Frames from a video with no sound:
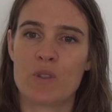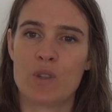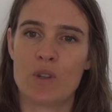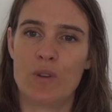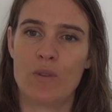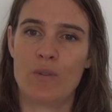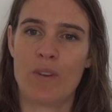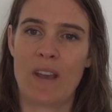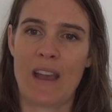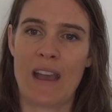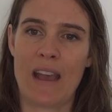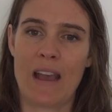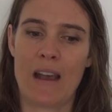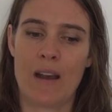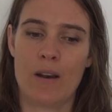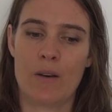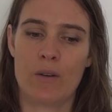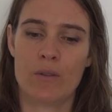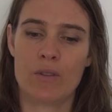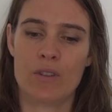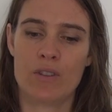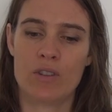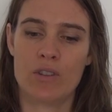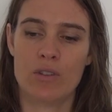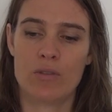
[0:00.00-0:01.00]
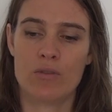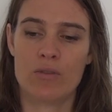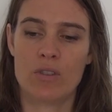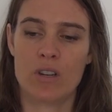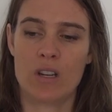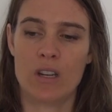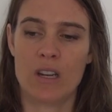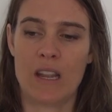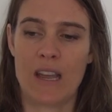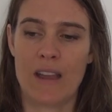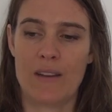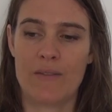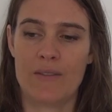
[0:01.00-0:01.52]
sort of how the
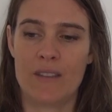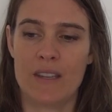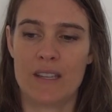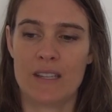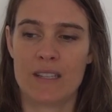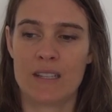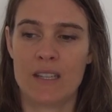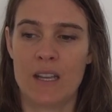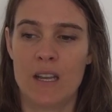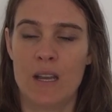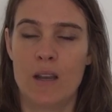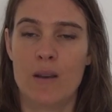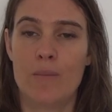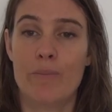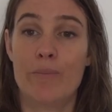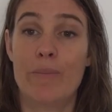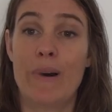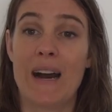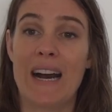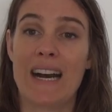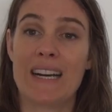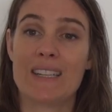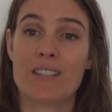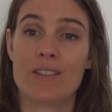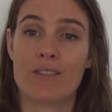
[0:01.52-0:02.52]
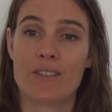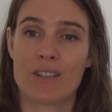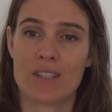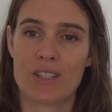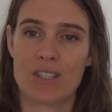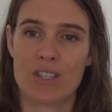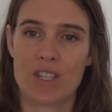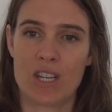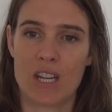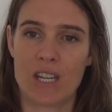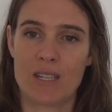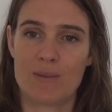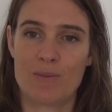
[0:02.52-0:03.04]
children have this barter
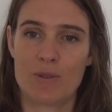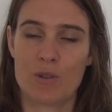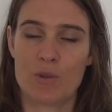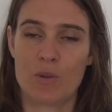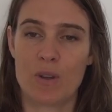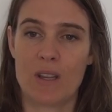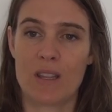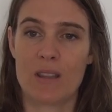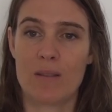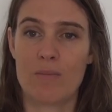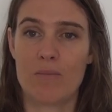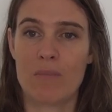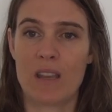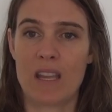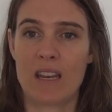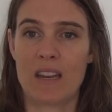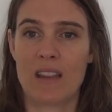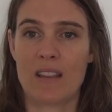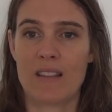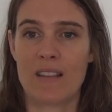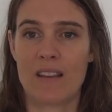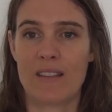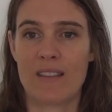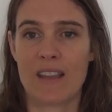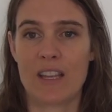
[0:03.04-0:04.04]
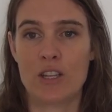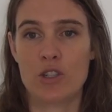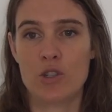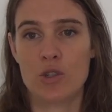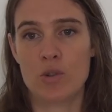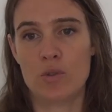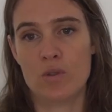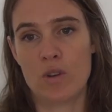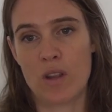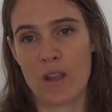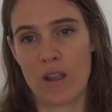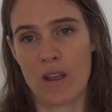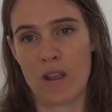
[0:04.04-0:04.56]
exchange between them, meaning that they,
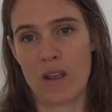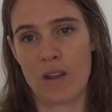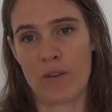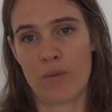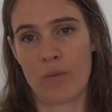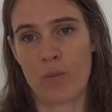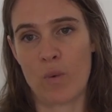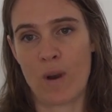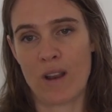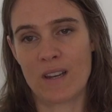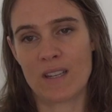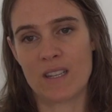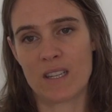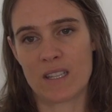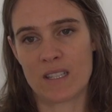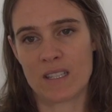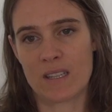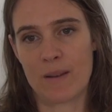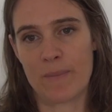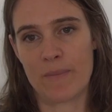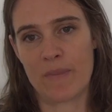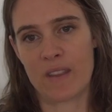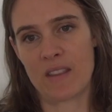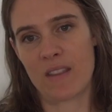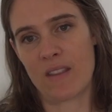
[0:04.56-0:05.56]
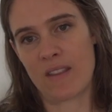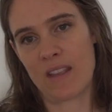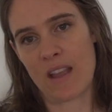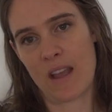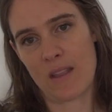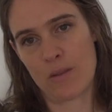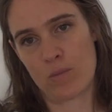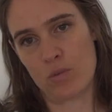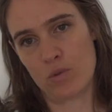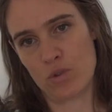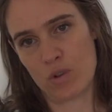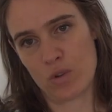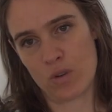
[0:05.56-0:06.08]
if one does something, then the
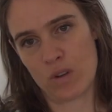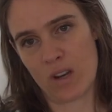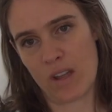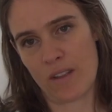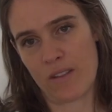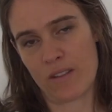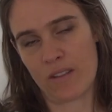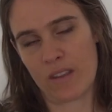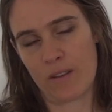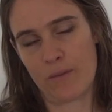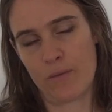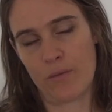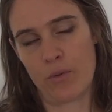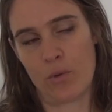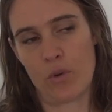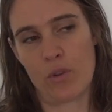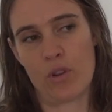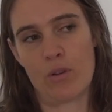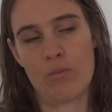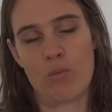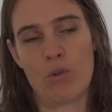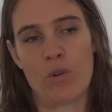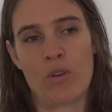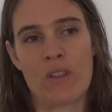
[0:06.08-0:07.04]
other will do another thing for them.